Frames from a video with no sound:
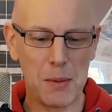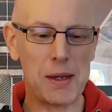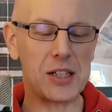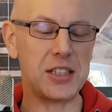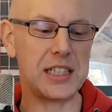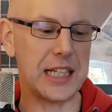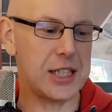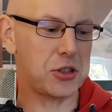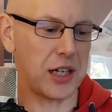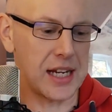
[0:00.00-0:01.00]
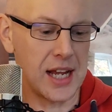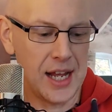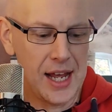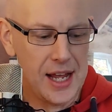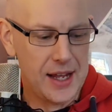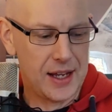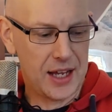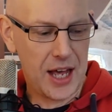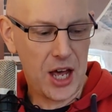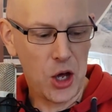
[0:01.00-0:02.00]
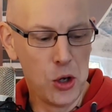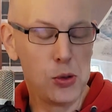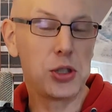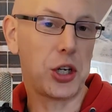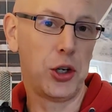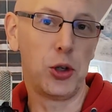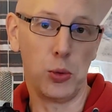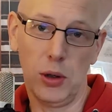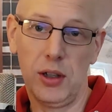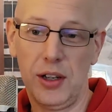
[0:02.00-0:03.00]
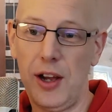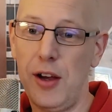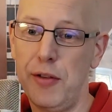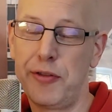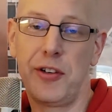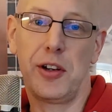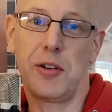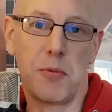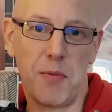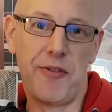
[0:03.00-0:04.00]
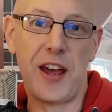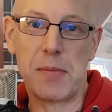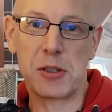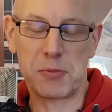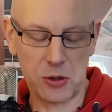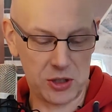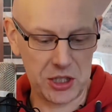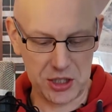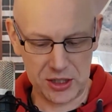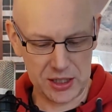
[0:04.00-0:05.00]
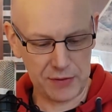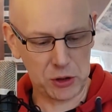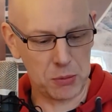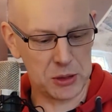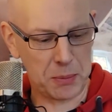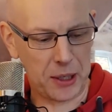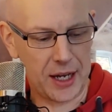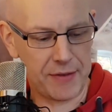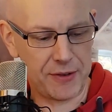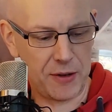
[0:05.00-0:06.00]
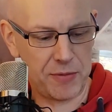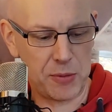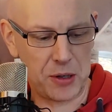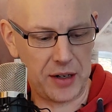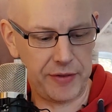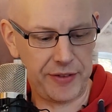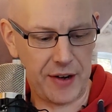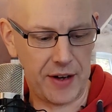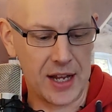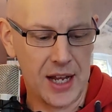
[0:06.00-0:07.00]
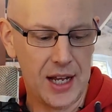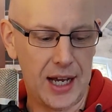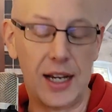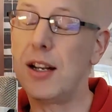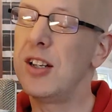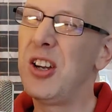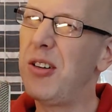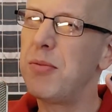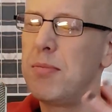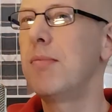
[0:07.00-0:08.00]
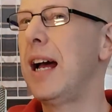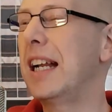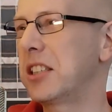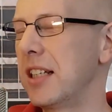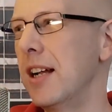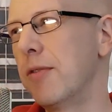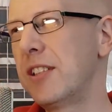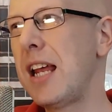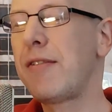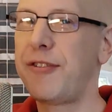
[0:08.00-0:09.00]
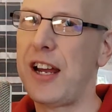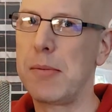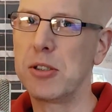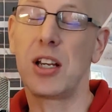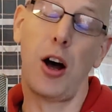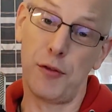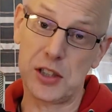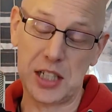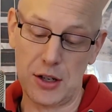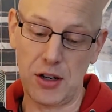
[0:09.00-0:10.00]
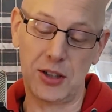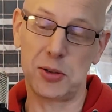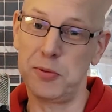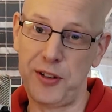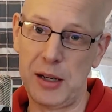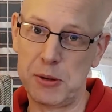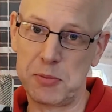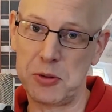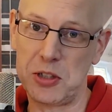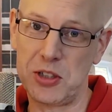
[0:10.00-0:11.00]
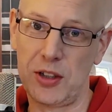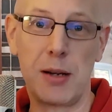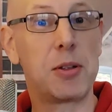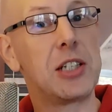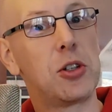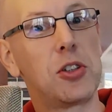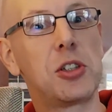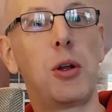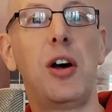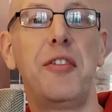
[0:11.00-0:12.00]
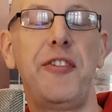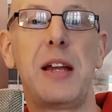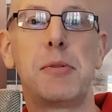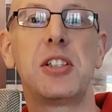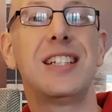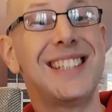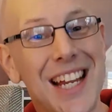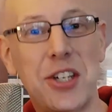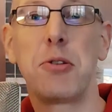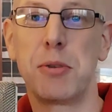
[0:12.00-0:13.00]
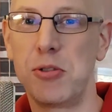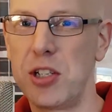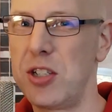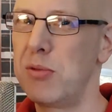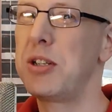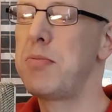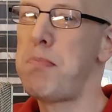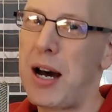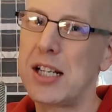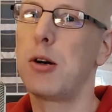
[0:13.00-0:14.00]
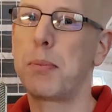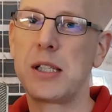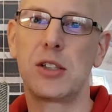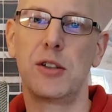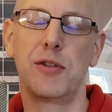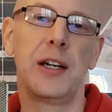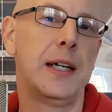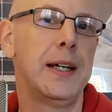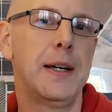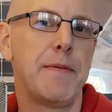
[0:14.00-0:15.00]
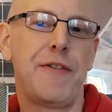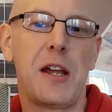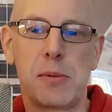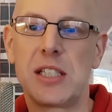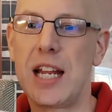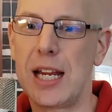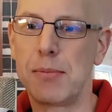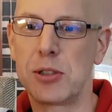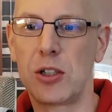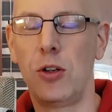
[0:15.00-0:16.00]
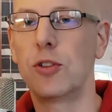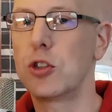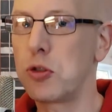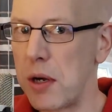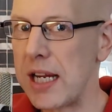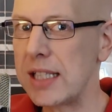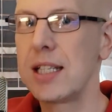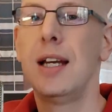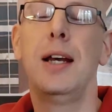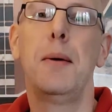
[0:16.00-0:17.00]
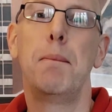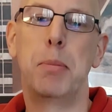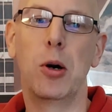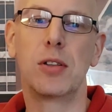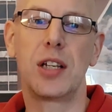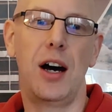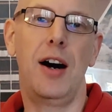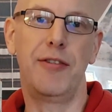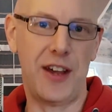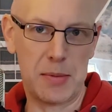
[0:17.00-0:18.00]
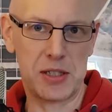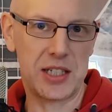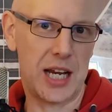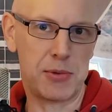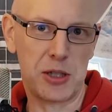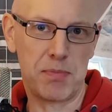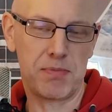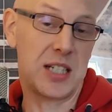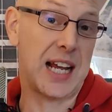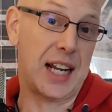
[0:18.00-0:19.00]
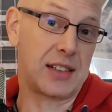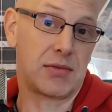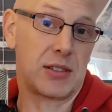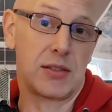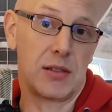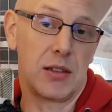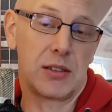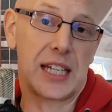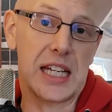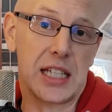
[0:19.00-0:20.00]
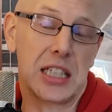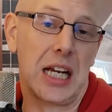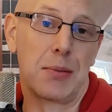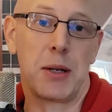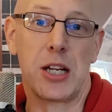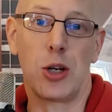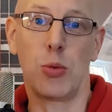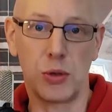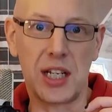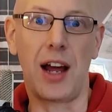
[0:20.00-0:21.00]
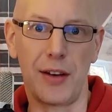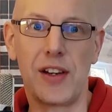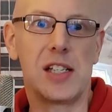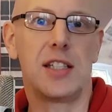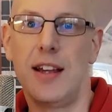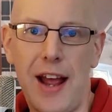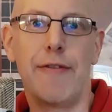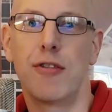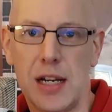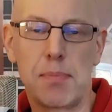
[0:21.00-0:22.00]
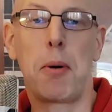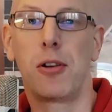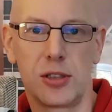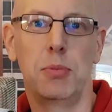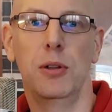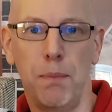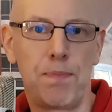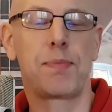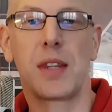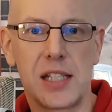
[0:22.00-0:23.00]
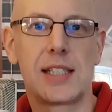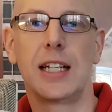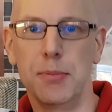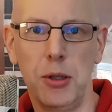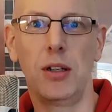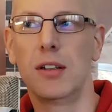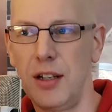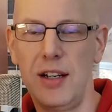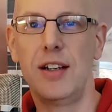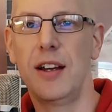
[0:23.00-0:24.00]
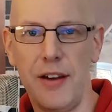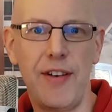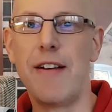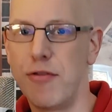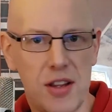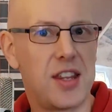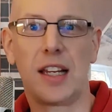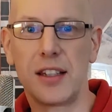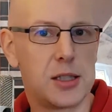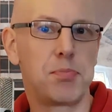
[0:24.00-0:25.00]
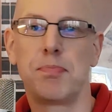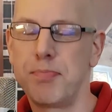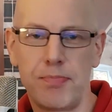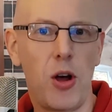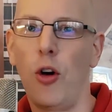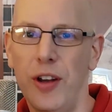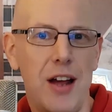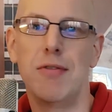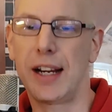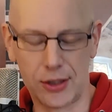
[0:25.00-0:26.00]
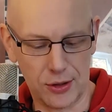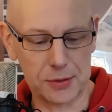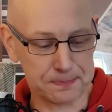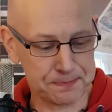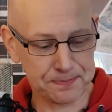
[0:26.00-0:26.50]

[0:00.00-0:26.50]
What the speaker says: Because it's literally a who's who of famous musicians have come to play for Bryan Ferry. And not, actually no, saying famous, obviously there are some famous musicians on here, but there's also a lot of famous session musicians, which might not be sort of famous names on the street, but are famous names to sad geeks like me who dive into every possible syllable of everything that's on a record.